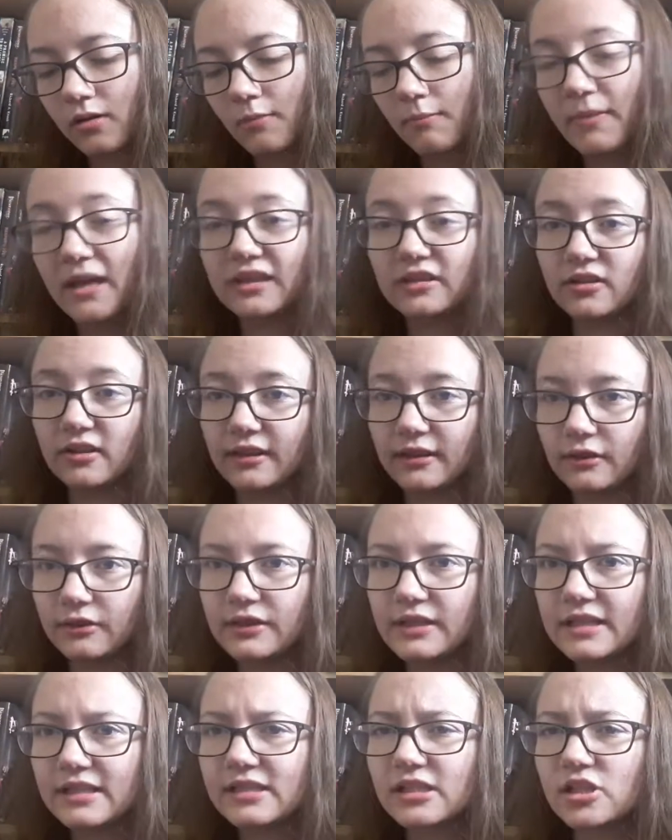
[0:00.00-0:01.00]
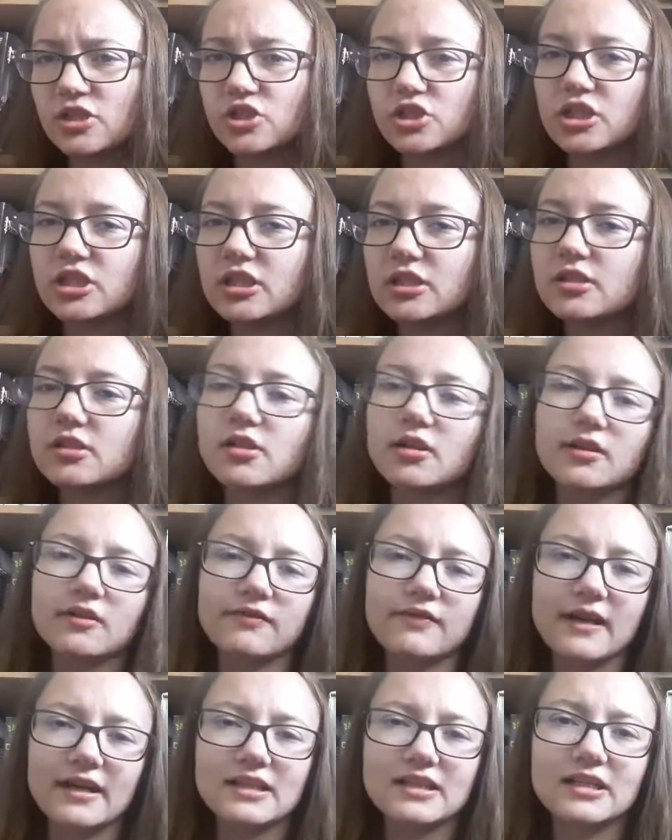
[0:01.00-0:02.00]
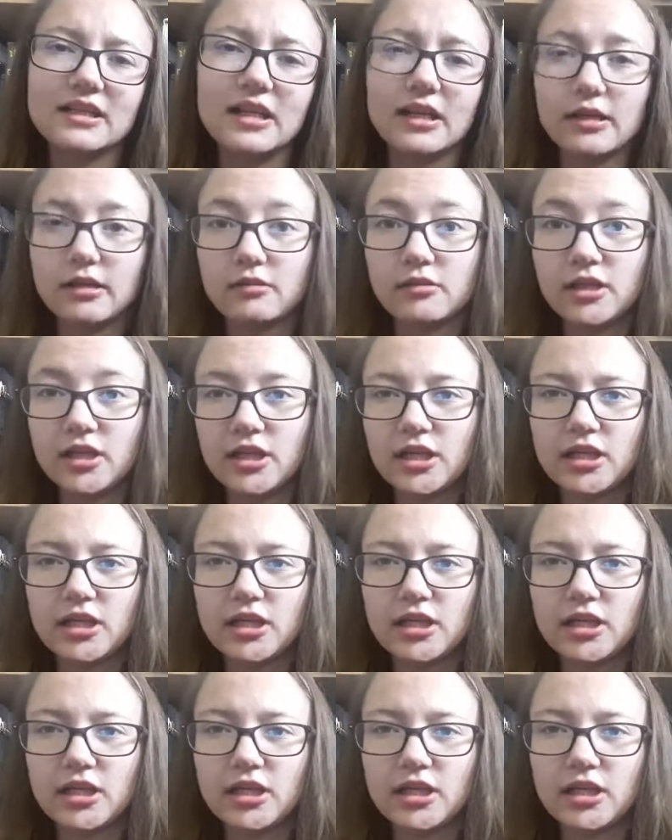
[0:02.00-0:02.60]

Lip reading: mental illness and genes are affected and